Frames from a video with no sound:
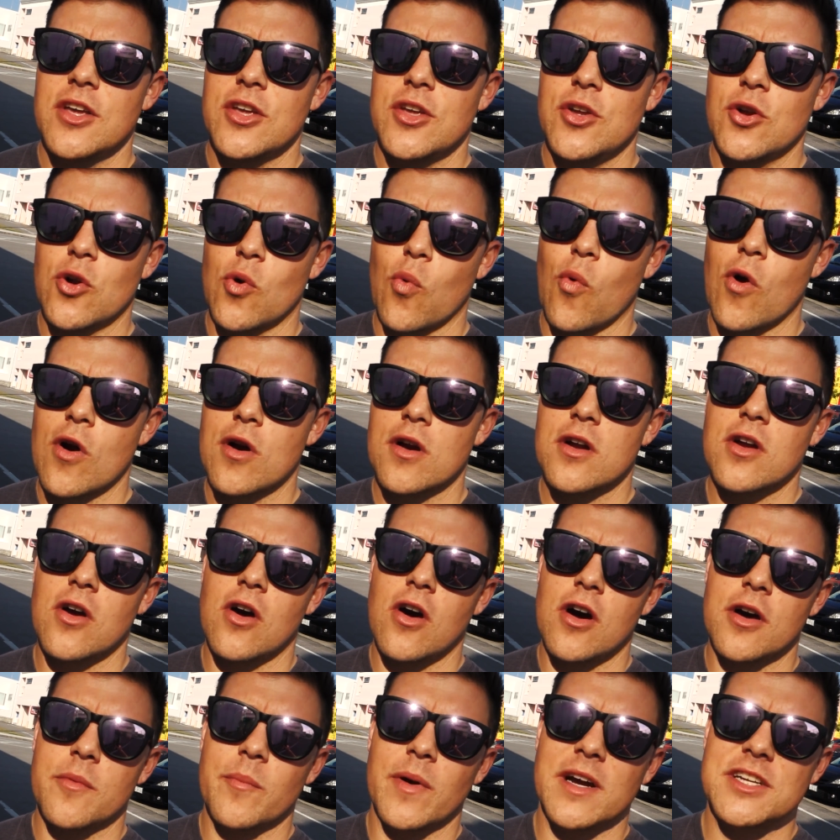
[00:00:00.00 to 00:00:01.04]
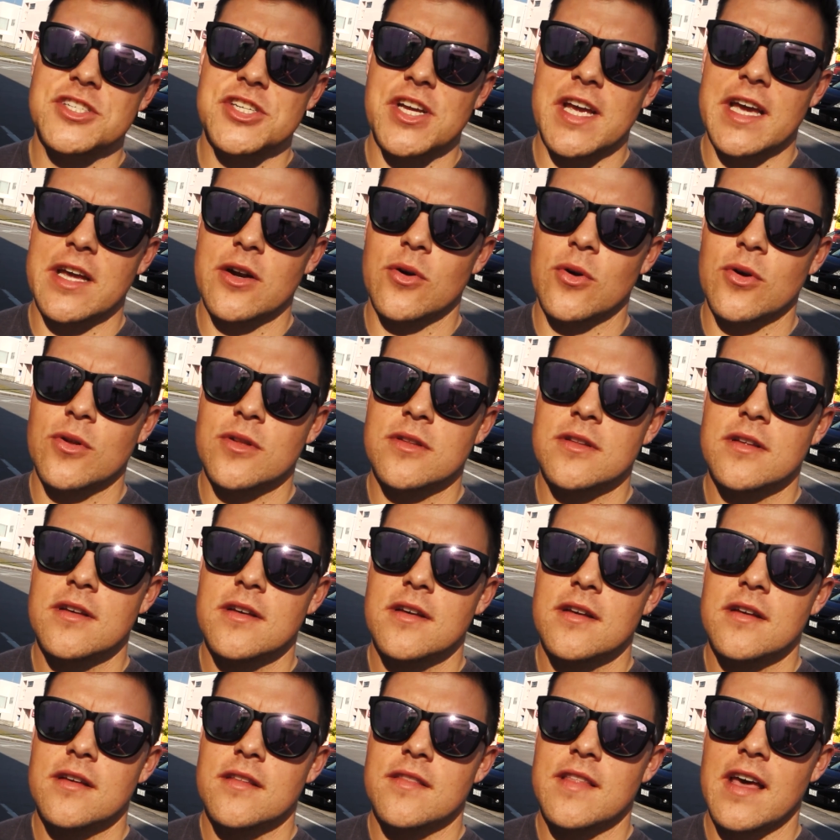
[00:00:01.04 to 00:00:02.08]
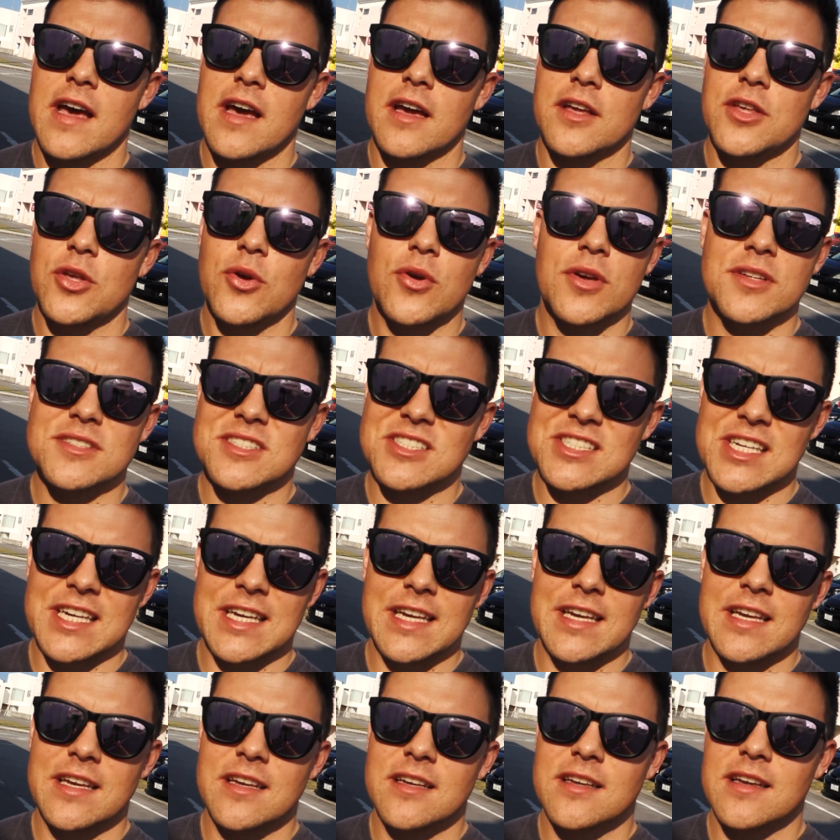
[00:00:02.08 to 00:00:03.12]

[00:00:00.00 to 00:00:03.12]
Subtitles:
your work on my channel that you could see,